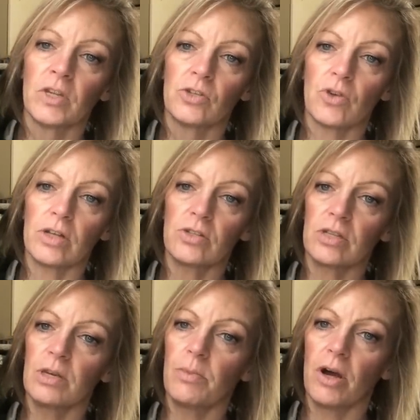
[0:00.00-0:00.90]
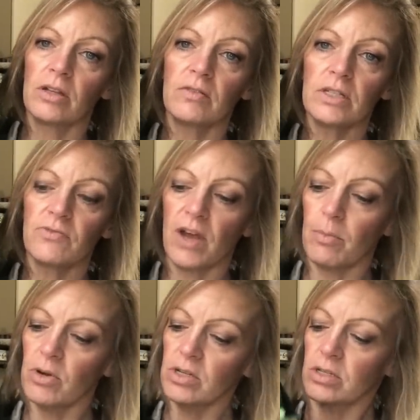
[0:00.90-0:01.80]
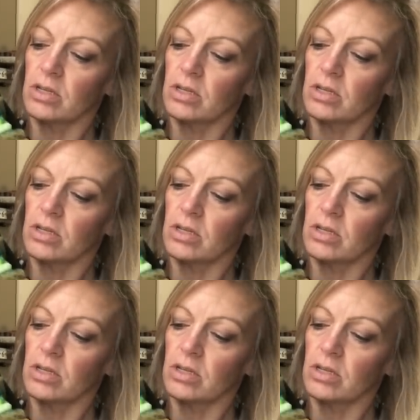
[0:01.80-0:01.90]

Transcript: So I'll just keep all of these fabrics.